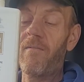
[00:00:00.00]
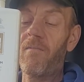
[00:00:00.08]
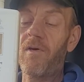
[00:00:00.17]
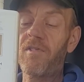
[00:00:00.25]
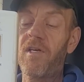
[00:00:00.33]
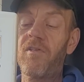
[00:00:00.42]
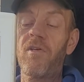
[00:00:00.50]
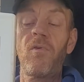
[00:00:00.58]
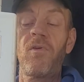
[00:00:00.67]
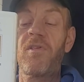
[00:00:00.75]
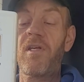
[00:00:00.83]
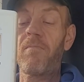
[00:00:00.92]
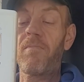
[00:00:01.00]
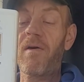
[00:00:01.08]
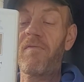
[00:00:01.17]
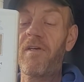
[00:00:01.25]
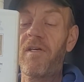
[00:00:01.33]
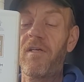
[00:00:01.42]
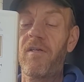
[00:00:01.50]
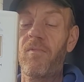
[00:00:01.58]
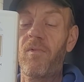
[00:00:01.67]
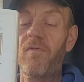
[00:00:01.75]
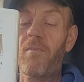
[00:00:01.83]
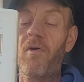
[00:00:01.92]
What I tend to do is then buff it
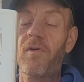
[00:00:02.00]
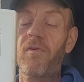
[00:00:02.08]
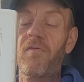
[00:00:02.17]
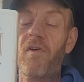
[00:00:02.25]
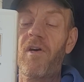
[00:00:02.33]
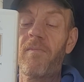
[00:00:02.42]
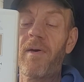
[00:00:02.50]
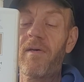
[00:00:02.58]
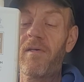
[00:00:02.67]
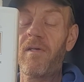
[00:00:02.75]
with a microfiber